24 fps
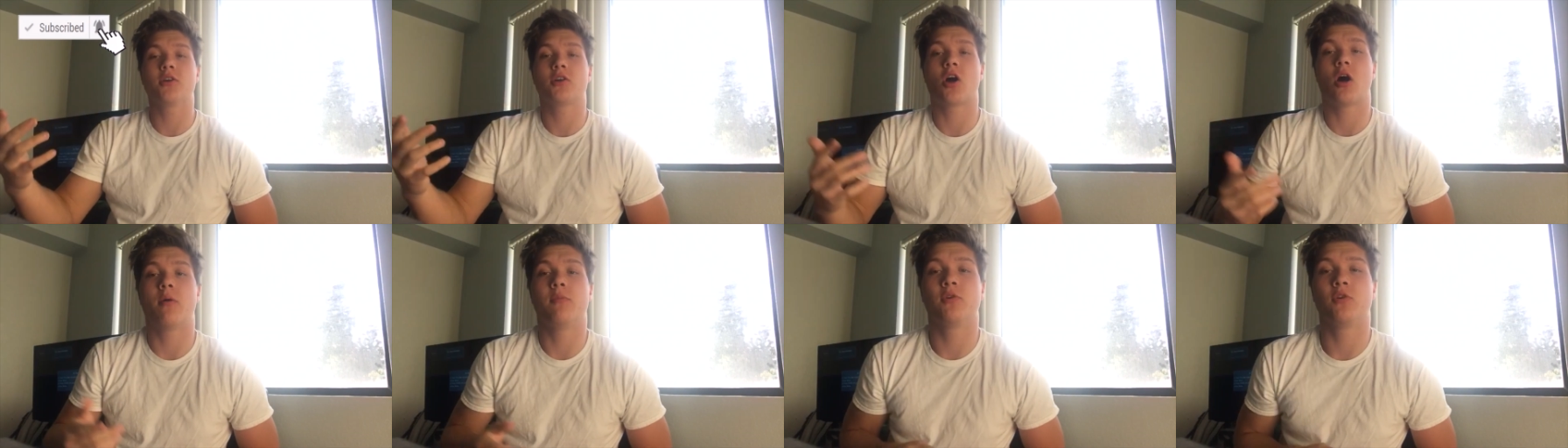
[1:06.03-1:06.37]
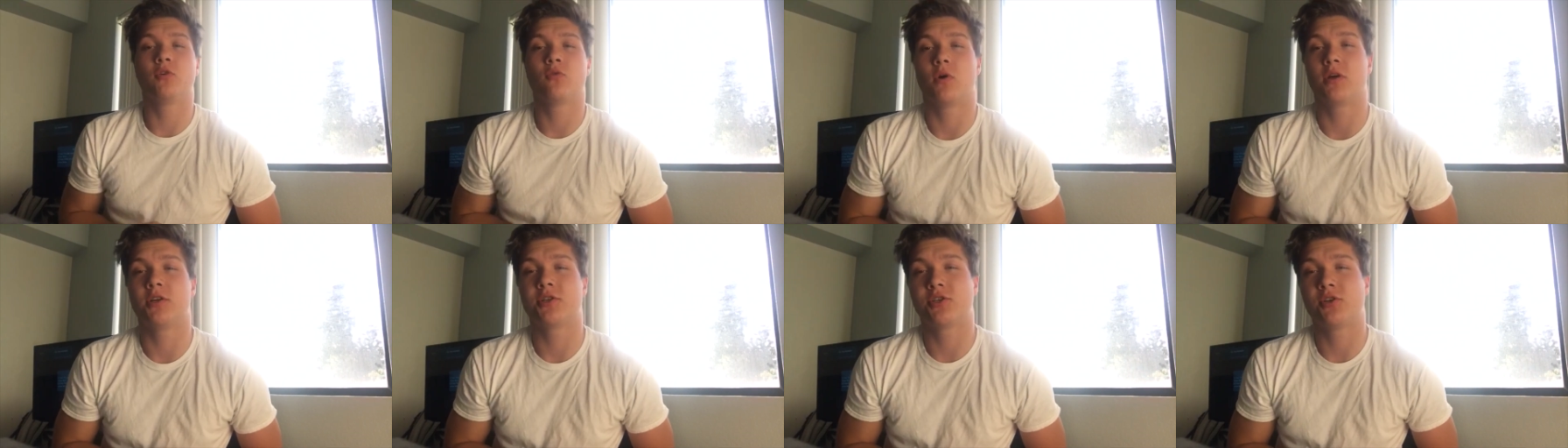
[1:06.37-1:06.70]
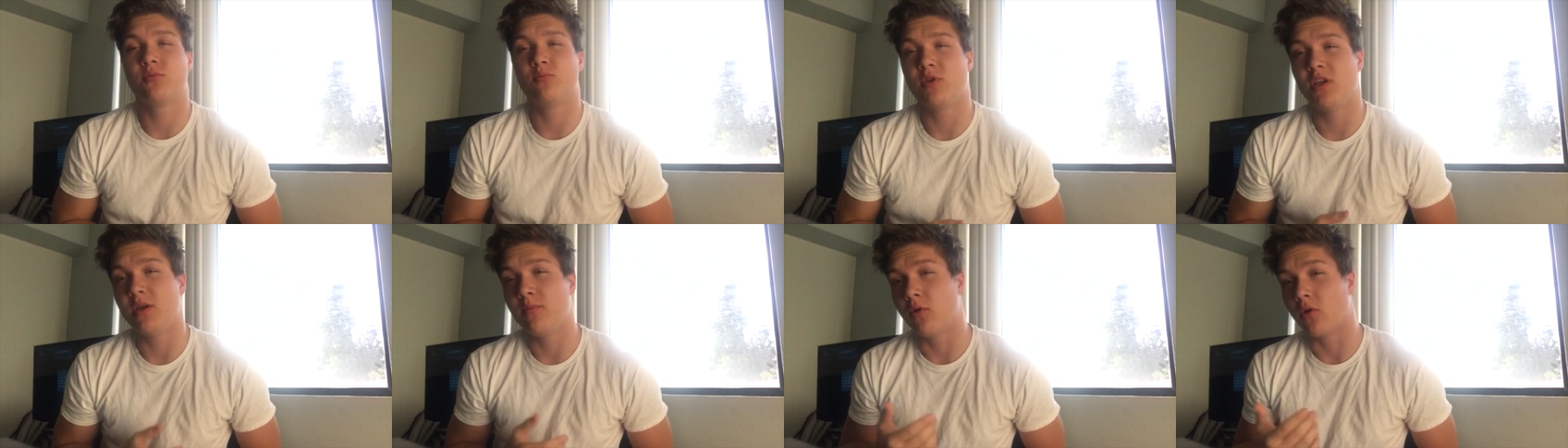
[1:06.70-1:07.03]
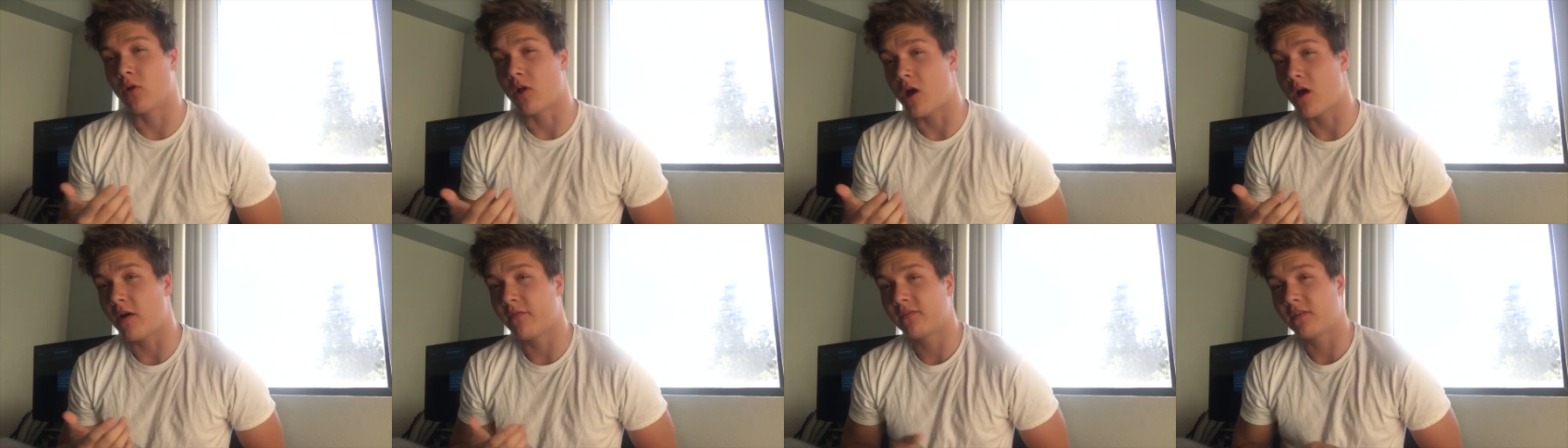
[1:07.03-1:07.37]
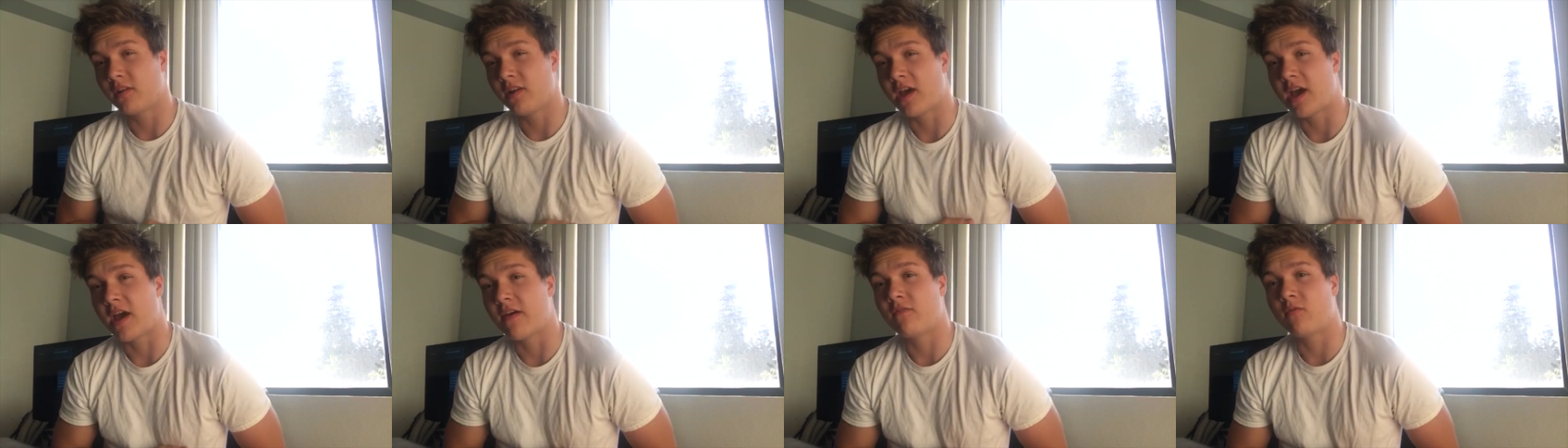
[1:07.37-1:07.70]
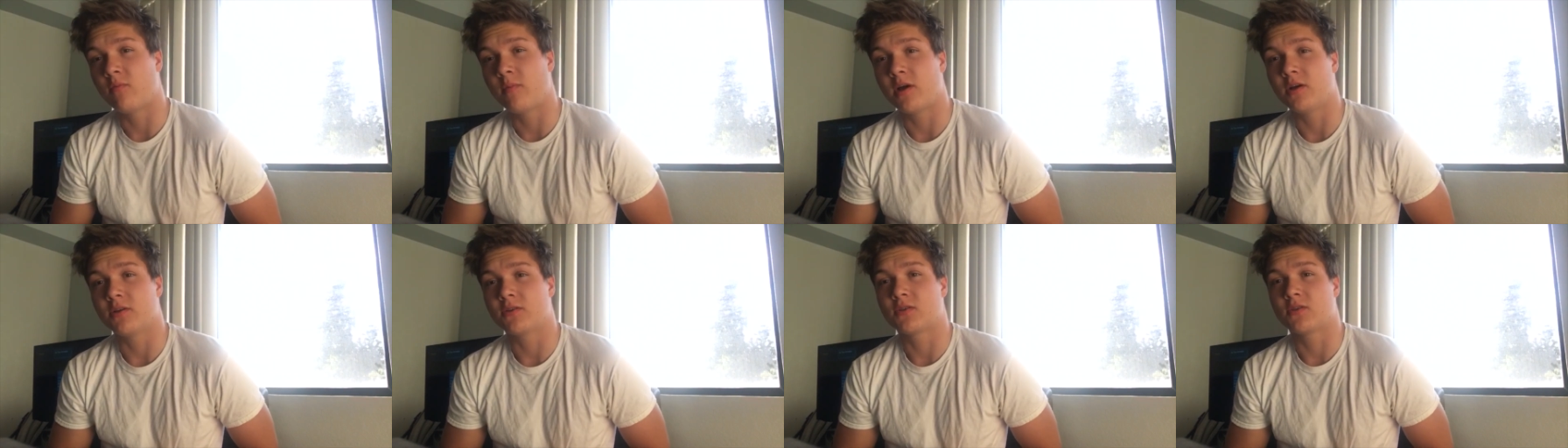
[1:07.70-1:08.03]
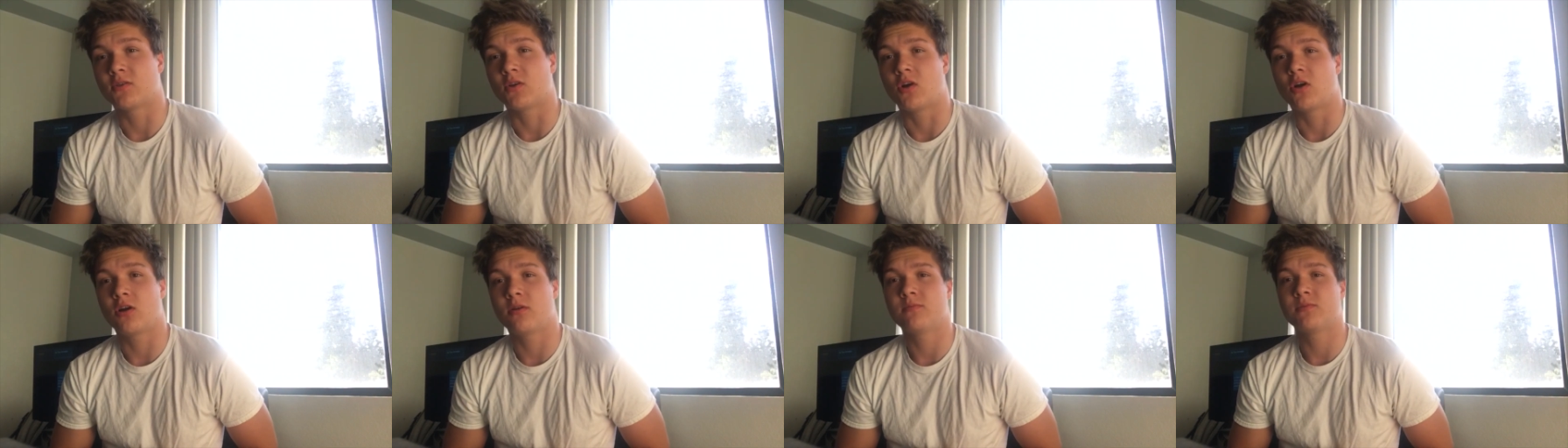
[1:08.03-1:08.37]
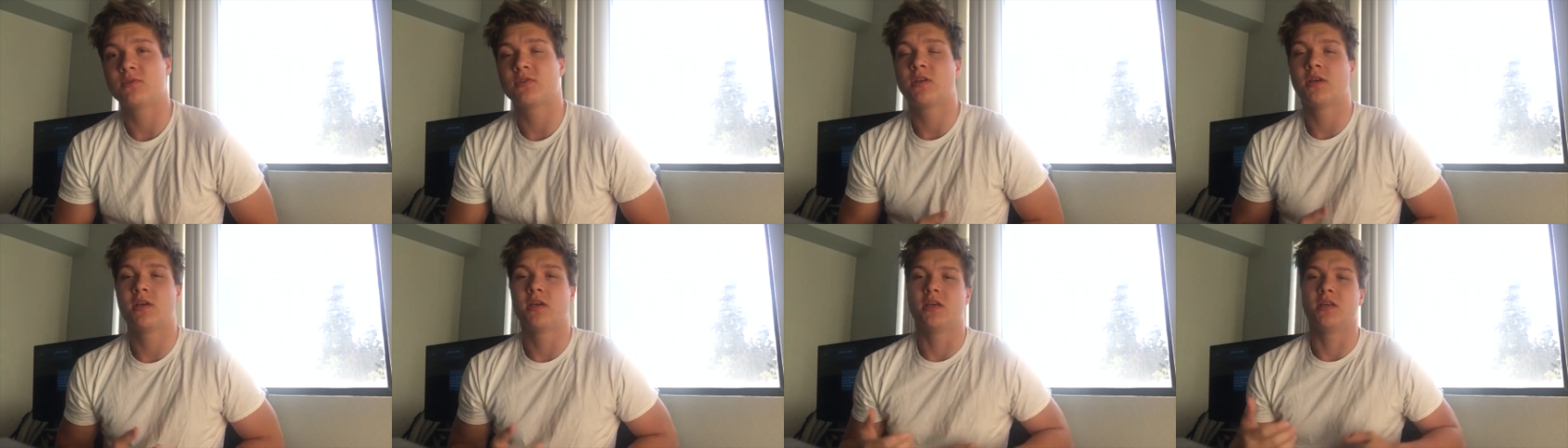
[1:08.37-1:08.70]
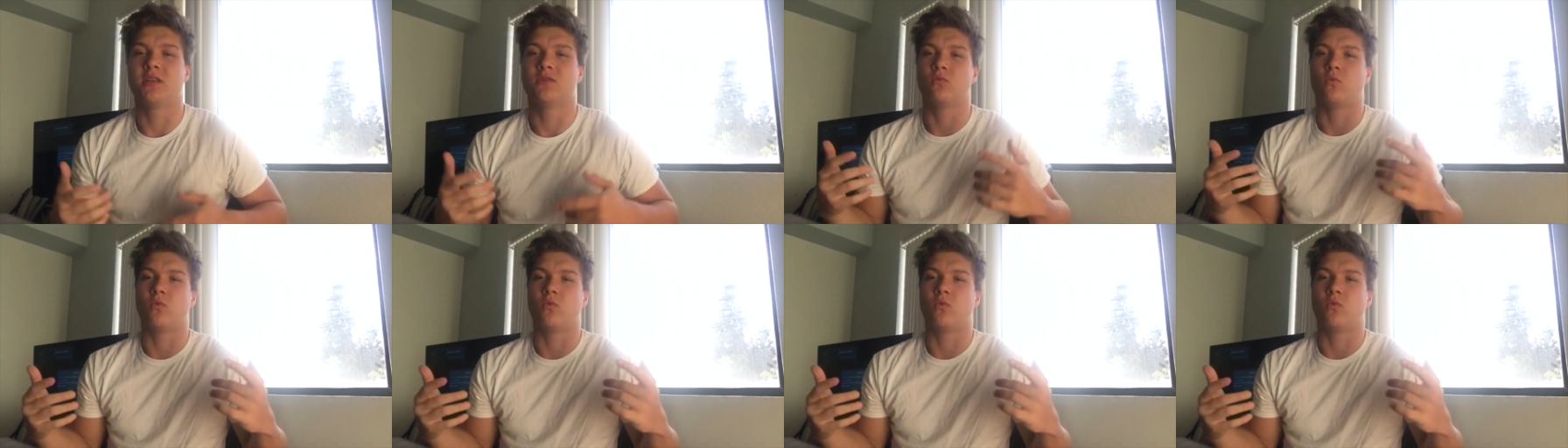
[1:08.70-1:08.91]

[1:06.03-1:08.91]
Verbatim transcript: common question people often have about SARMs is